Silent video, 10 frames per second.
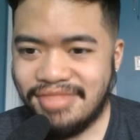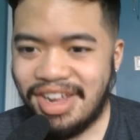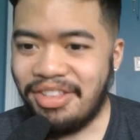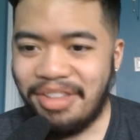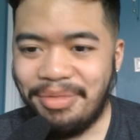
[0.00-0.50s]

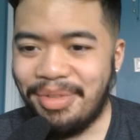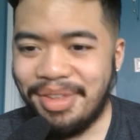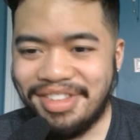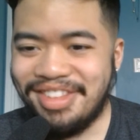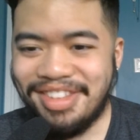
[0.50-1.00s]
I love
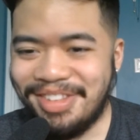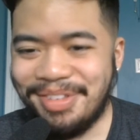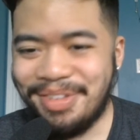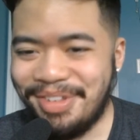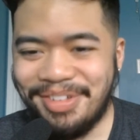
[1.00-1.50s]
this. This is
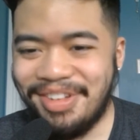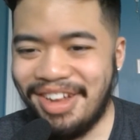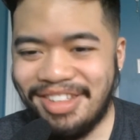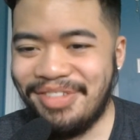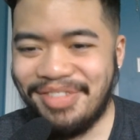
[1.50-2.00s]
so cute.
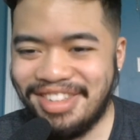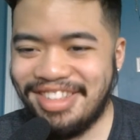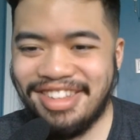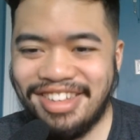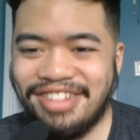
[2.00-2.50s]
I
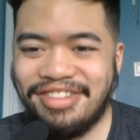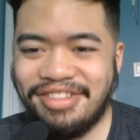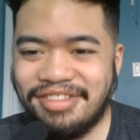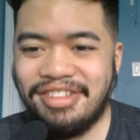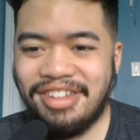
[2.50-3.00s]
love
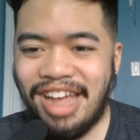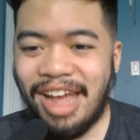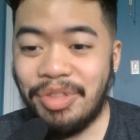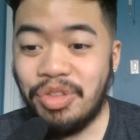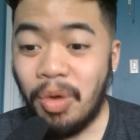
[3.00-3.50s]
this. I
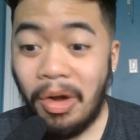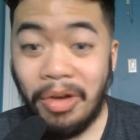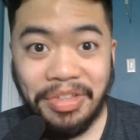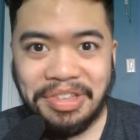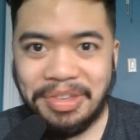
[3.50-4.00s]
have to do
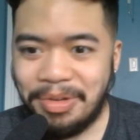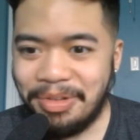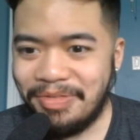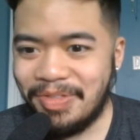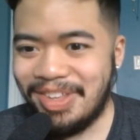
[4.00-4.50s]
all this
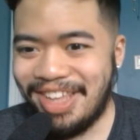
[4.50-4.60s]
too for the